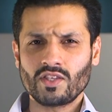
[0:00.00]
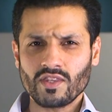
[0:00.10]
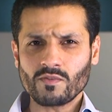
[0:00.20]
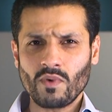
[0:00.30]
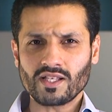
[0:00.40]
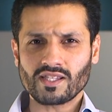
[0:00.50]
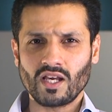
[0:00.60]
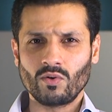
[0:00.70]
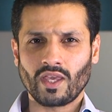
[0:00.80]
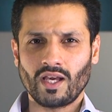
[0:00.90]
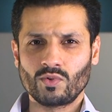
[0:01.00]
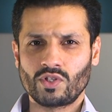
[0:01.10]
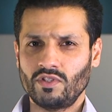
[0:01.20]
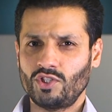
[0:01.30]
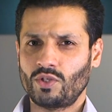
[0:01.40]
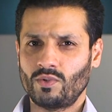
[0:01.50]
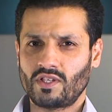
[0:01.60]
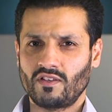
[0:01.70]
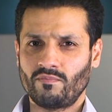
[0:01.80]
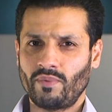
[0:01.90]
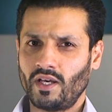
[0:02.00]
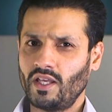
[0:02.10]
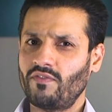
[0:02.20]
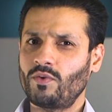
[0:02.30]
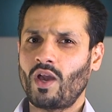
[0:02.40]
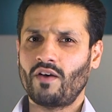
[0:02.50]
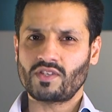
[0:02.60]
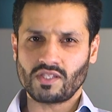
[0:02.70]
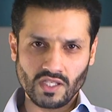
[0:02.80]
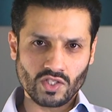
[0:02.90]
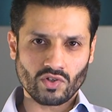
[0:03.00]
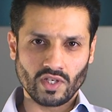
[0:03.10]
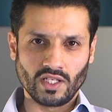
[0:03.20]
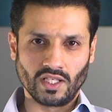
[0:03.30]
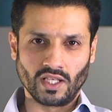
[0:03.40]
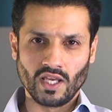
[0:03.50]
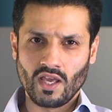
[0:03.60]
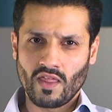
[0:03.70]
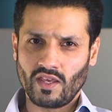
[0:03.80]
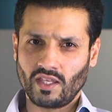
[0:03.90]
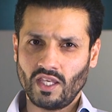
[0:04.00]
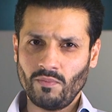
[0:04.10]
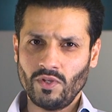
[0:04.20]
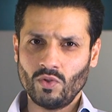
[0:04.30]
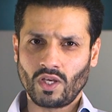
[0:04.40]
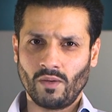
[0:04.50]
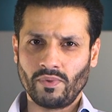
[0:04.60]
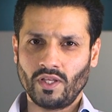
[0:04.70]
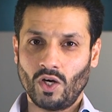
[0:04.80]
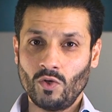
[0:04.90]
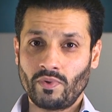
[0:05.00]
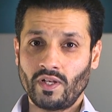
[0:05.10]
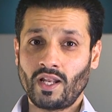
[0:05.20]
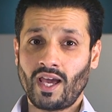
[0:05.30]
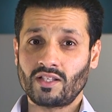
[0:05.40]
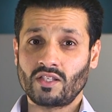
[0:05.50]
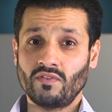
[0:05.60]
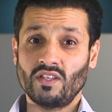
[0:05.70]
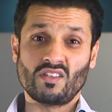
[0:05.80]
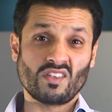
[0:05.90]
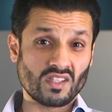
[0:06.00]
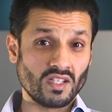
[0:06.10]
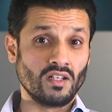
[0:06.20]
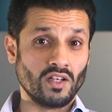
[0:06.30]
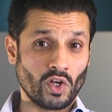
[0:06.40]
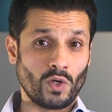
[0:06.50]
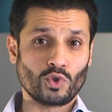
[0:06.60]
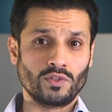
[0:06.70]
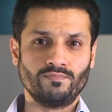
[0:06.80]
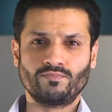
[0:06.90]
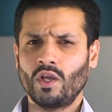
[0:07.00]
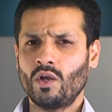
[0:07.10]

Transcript: So this might sound counterintuitive, but if you have ceased trading, then keeping your company open and active is still an option.